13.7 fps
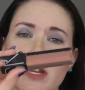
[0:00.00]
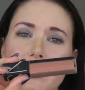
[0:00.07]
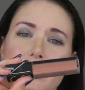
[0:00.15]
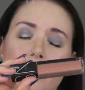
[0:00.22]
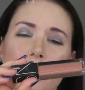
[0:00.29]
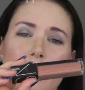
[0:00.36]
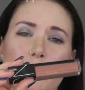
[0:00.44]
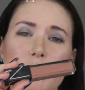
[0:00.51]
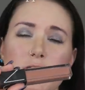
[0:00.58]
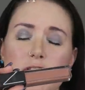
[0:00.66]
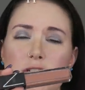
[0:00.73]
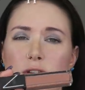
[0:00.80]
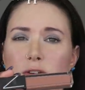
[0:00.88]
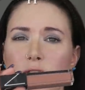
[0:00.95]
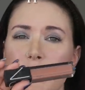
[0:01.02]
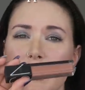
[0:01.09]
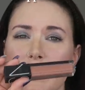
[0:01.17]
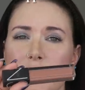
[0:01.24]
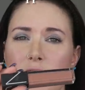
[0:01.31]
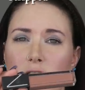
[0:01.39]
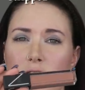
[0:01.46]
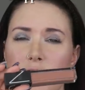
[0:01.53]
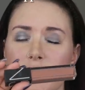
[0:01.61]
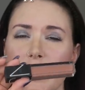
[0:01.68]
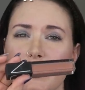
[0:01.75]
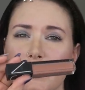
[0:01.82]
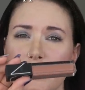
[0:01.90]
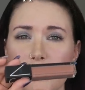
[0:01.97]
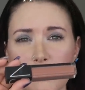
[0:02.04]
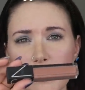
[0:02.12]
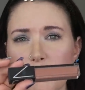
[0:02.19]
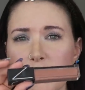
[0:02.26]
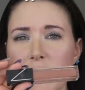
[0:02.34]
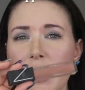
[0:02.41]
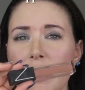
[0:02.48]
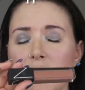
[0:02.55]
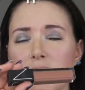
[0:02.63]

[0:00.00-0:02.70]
the next color I want to show you is NARS Stripped.